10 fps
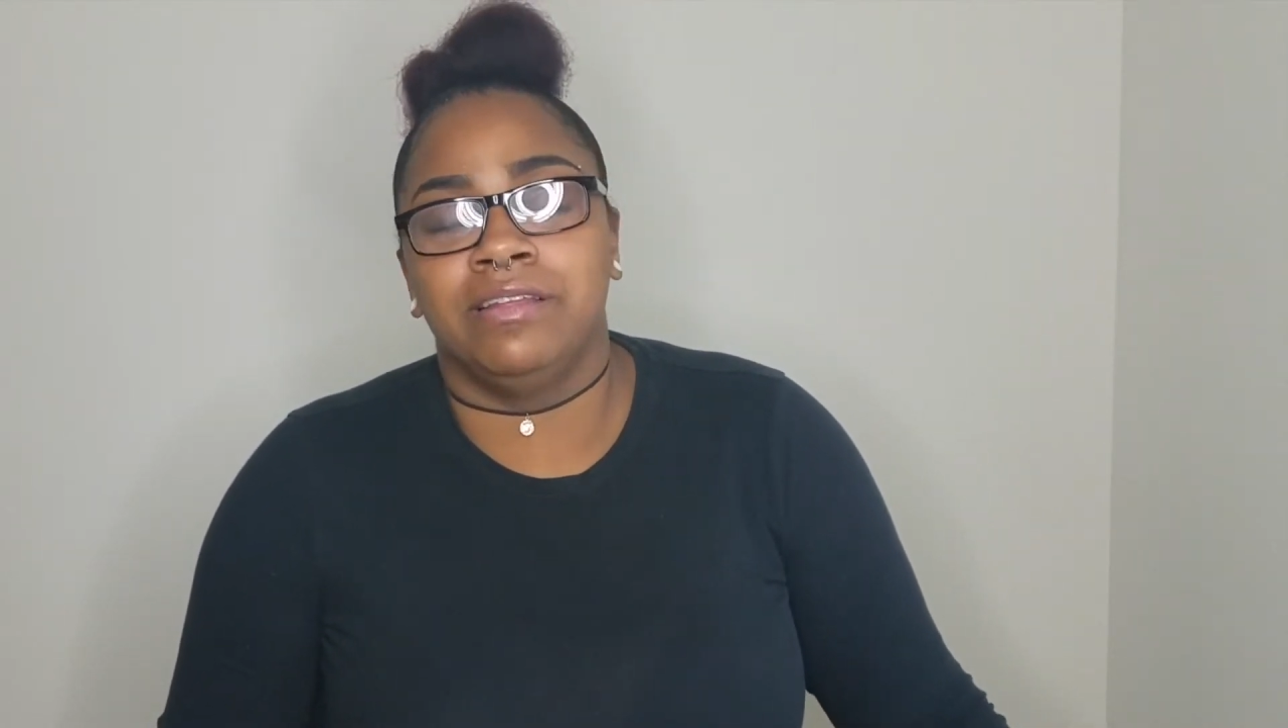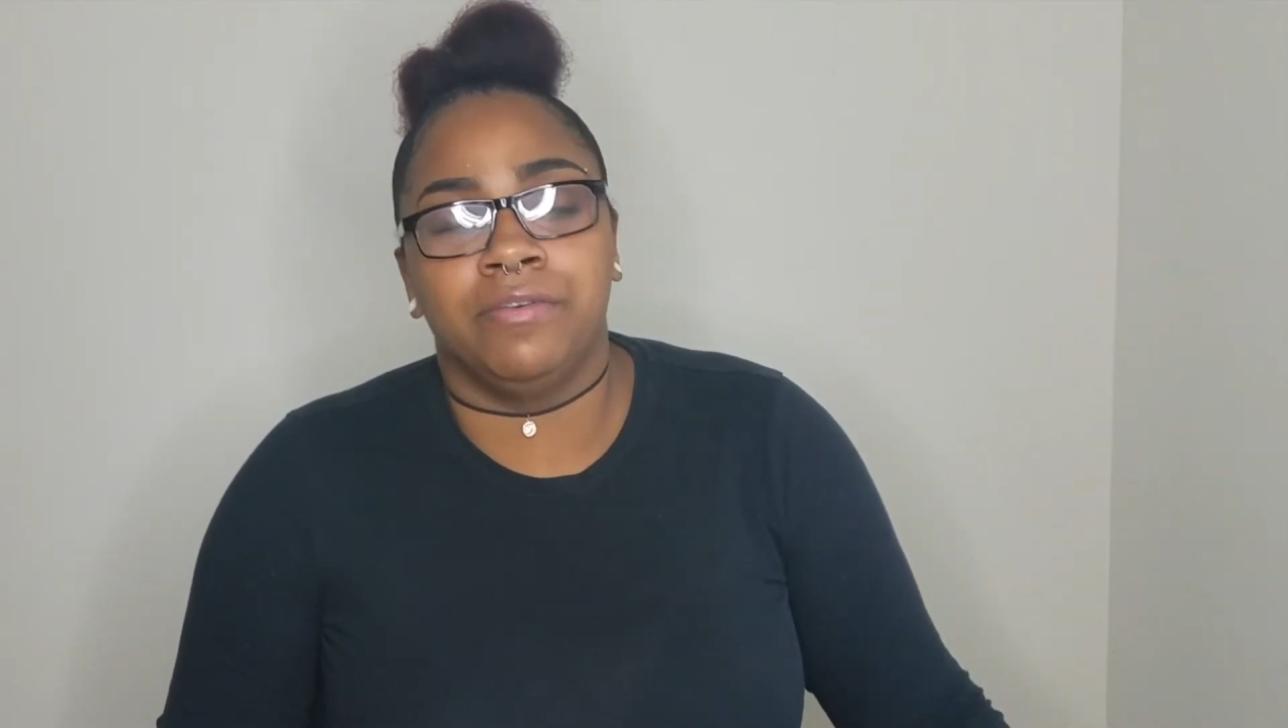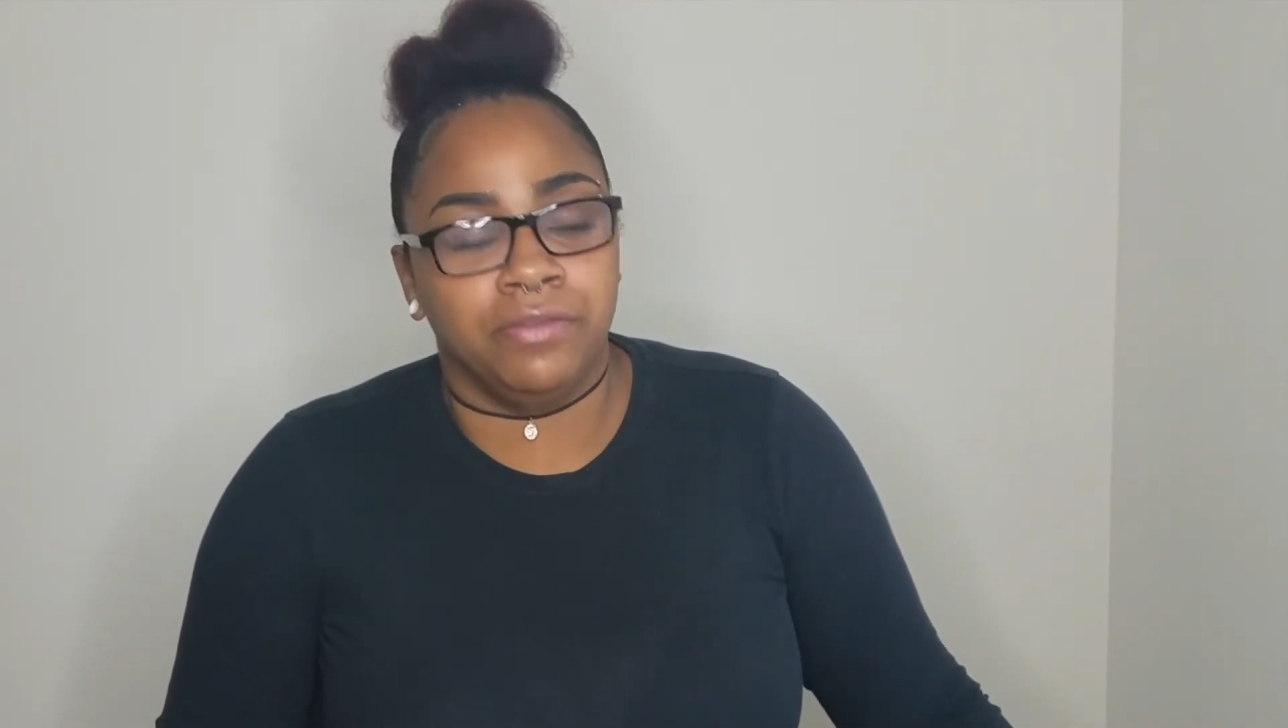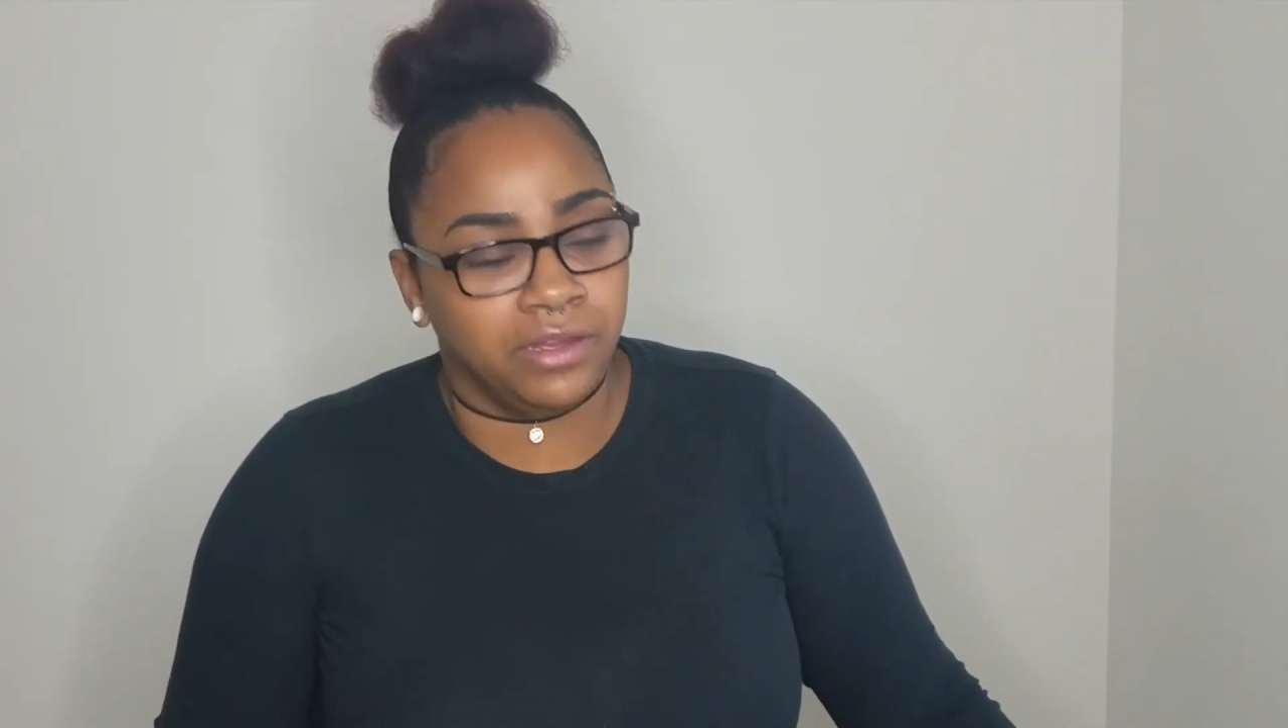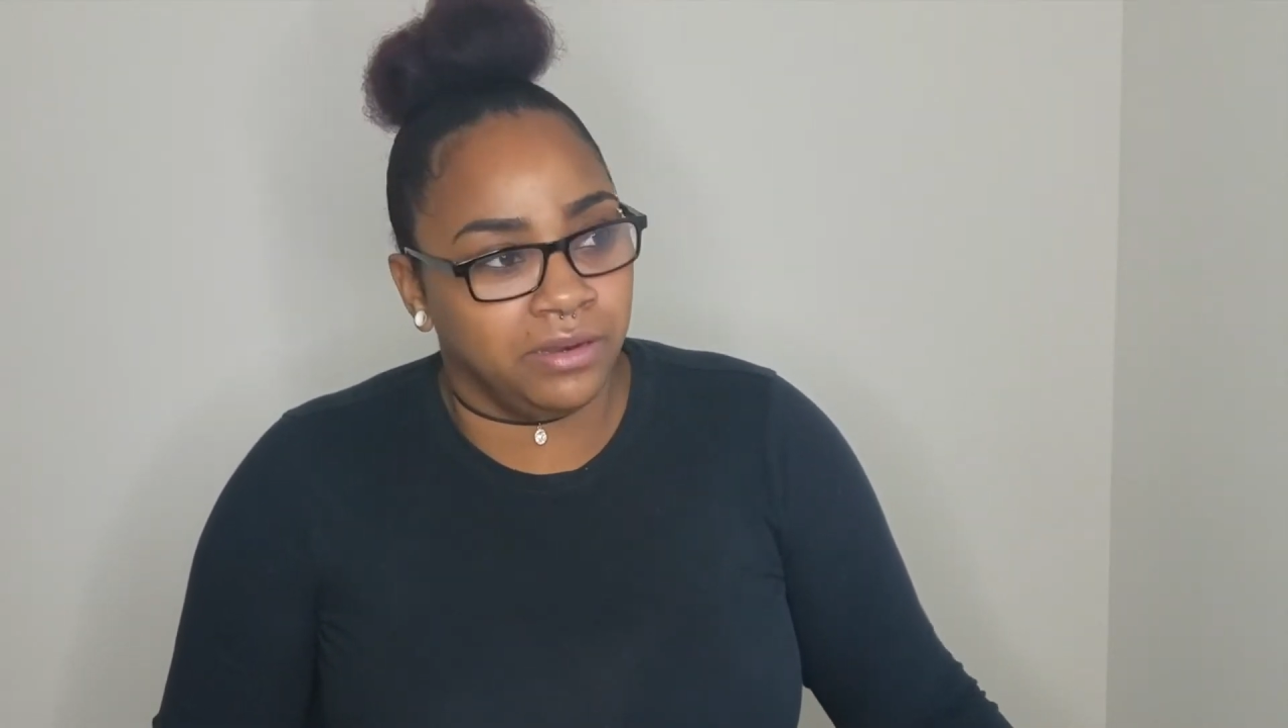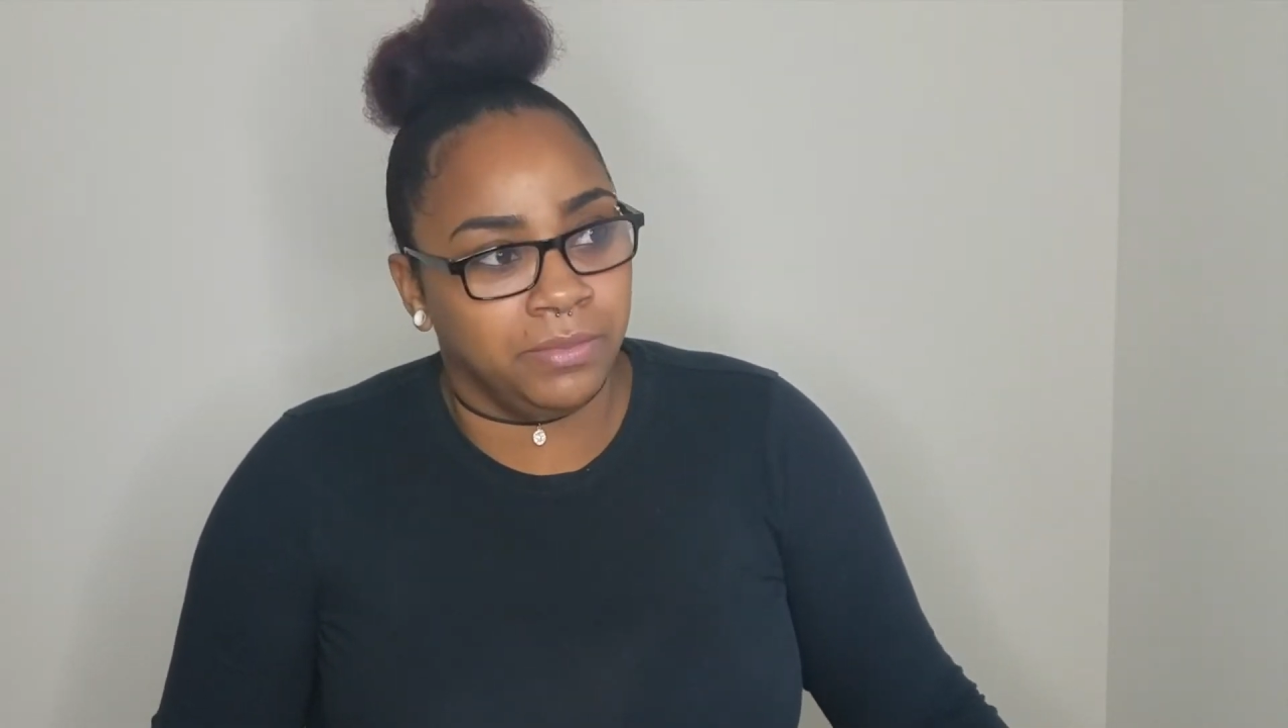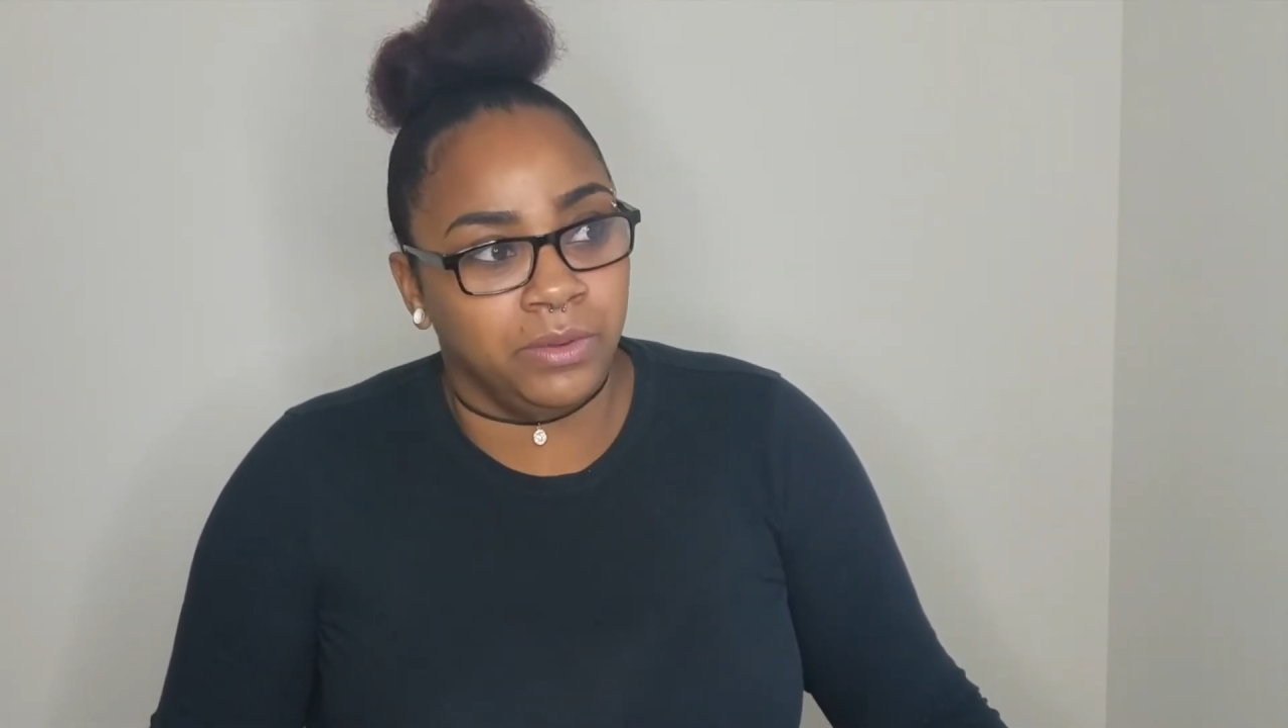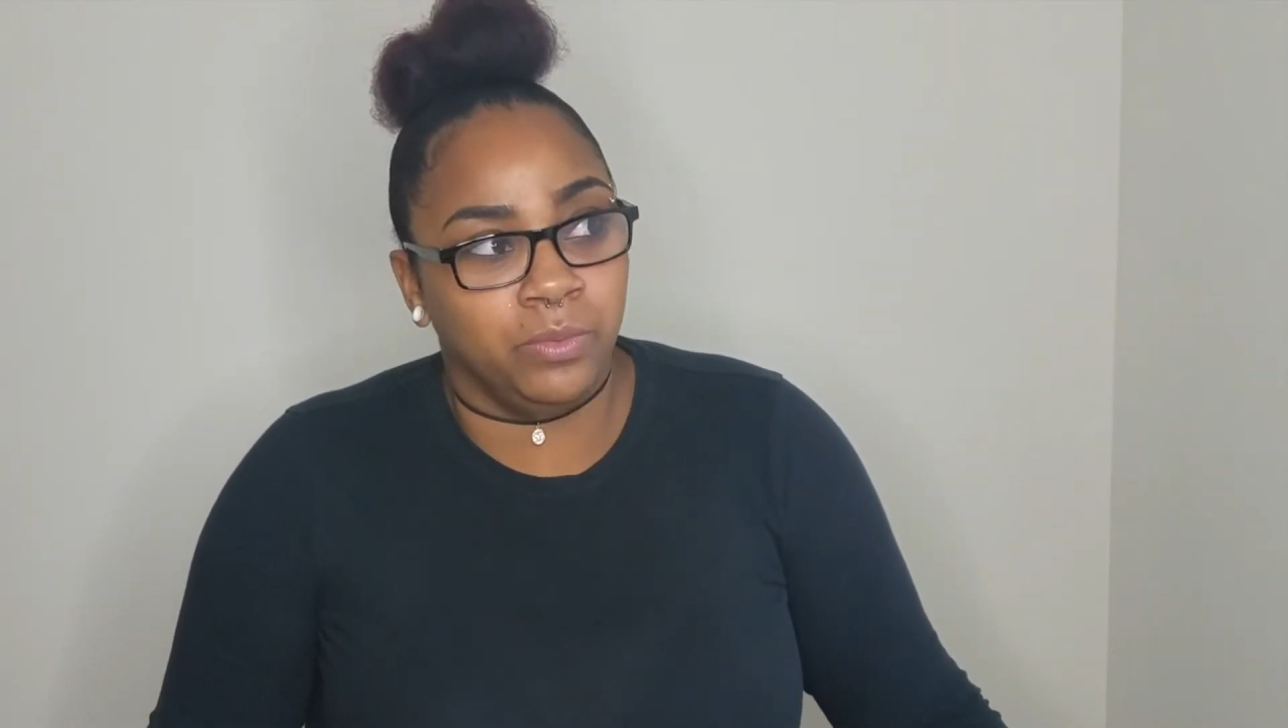definitely gonna be